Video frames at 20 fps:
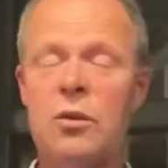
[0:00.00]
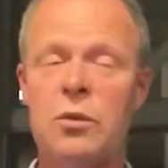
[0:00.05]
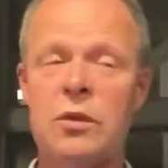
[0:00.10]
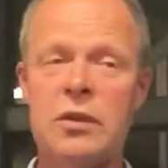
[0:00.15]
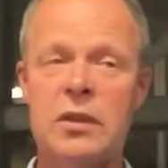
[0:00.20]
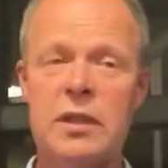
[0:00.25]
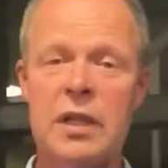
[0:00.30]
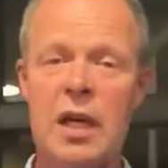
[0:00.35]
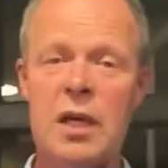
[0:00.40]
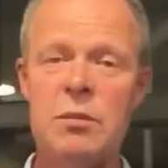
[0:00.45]
with a
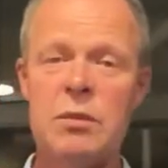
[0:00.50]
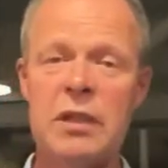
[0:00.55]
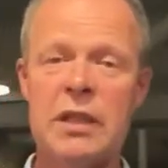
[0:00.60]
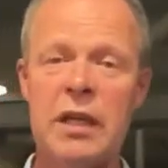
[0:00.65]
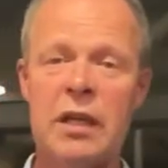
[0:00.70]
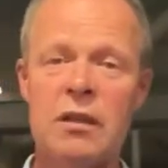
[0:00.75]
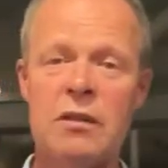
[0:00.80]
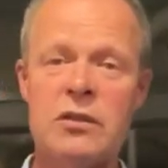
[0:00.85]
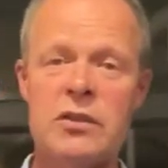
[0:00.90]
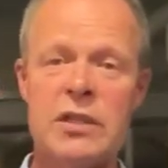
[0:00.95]
time
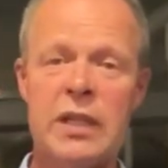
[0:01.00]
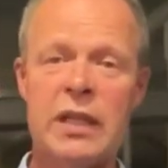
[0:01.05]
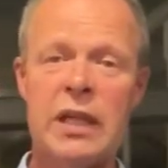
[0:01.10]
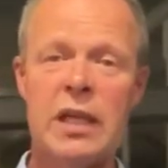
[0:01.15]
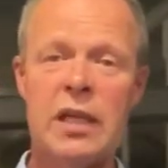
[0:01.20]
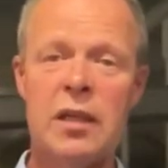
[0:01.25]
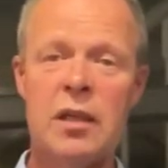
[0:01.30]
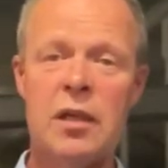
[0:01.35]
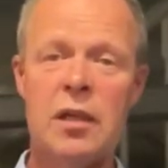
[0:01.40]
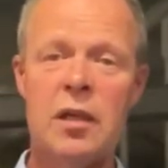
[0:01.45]
together singing
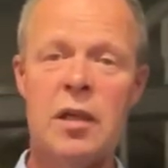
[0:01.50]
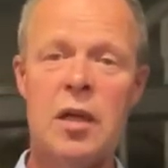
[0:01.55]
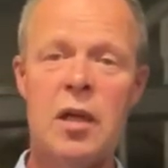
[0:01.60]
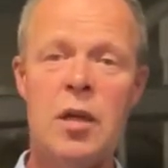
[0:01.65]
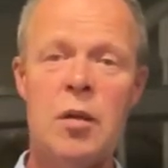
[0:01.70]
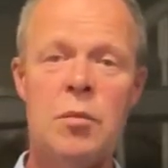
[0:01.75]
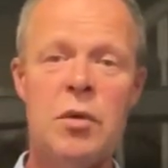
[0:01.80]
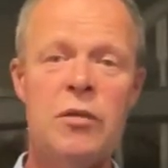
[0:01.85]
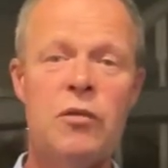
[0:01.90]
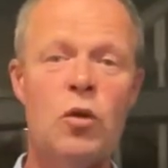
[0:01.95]

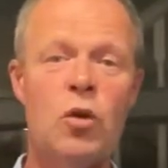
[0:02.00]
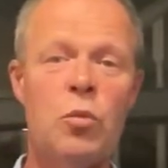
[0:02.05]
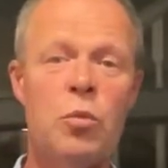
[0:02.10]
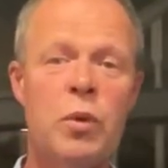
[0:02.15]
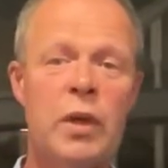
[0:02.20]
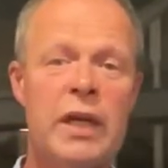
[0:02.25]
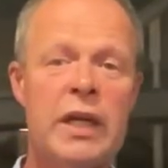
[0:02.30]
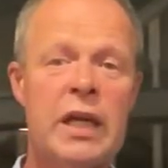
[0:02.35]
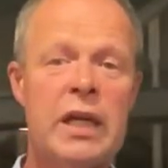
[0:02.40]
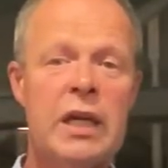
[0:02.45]
before
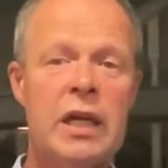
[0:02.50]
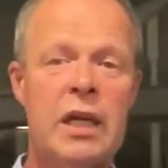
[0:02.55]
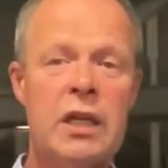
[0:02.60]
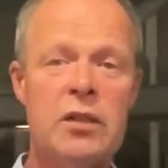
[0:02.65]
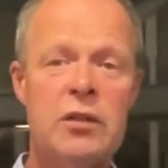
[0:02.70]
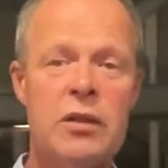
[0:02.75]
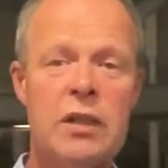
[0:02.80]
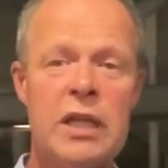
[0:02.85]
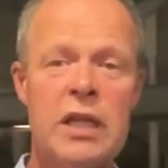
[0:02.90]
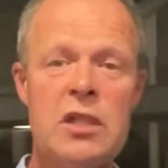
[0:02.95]
breaking
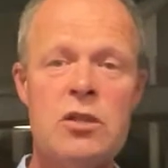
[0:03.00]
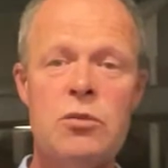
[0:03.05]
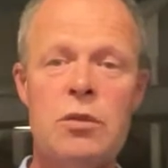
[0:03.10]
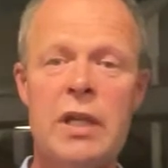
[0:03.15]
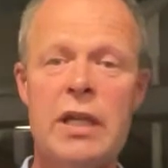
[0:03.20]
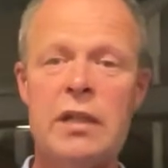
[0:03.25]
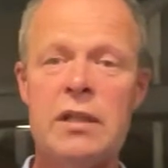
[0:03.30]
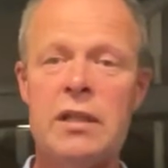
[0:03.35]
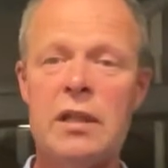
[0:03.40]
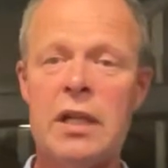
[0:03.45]
into
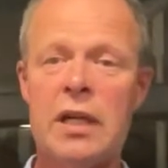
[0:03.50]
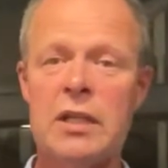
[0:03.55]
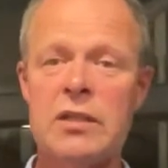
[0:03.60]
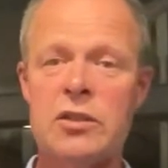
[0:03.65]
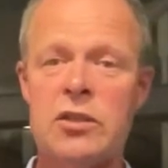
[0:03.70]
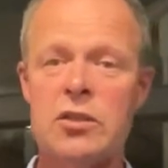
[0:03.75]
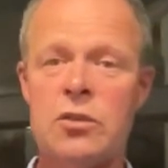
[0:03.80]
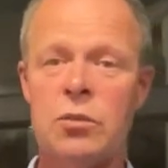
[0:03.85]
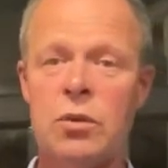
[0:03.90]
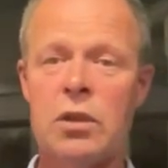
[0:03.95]
age-related
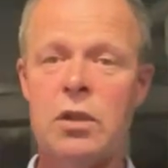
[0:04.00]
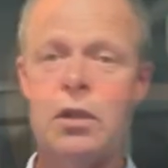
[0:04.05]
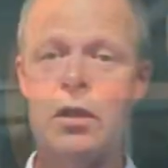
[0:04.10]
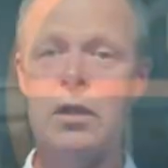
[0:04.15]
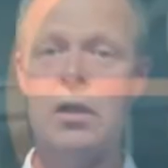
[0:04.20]
classes where our